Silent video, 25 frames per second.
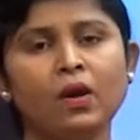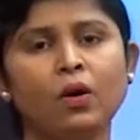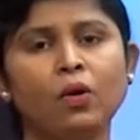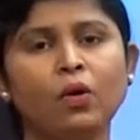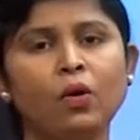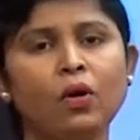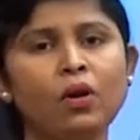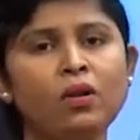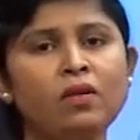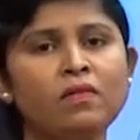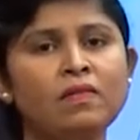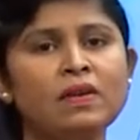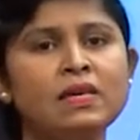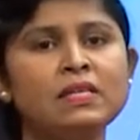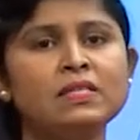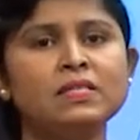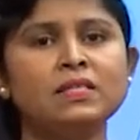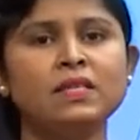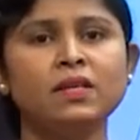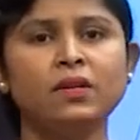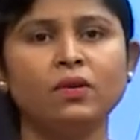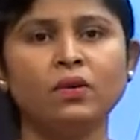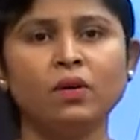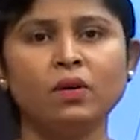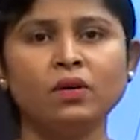Always
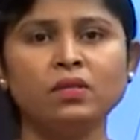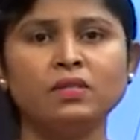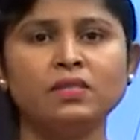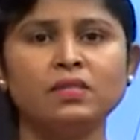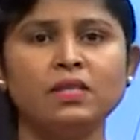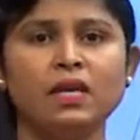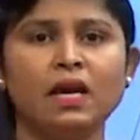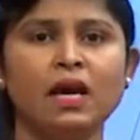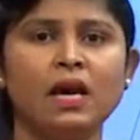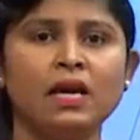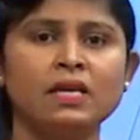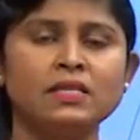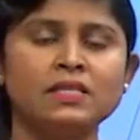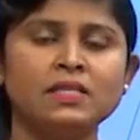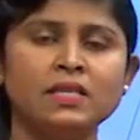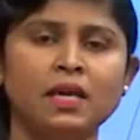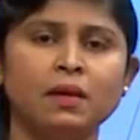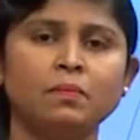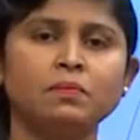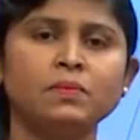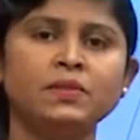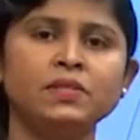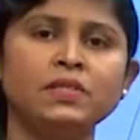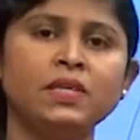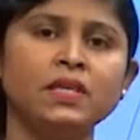the rocks are
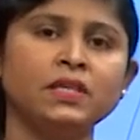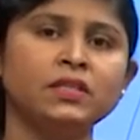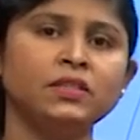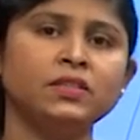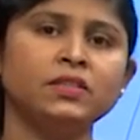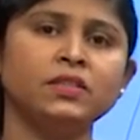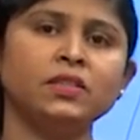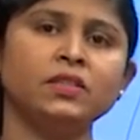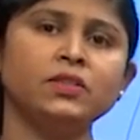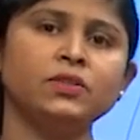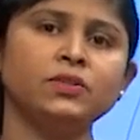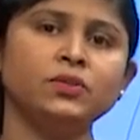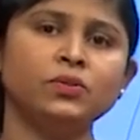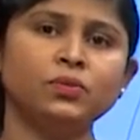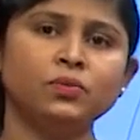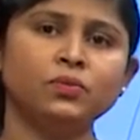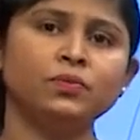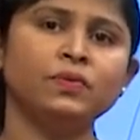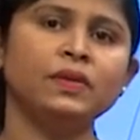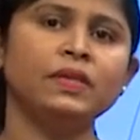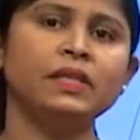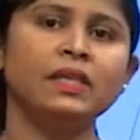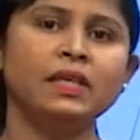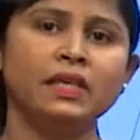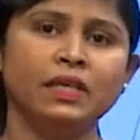subjected to
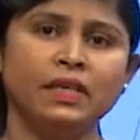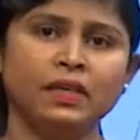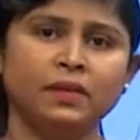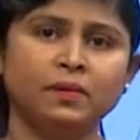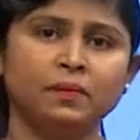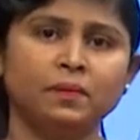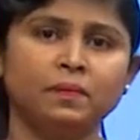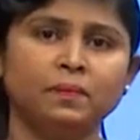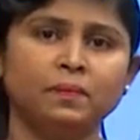weathering.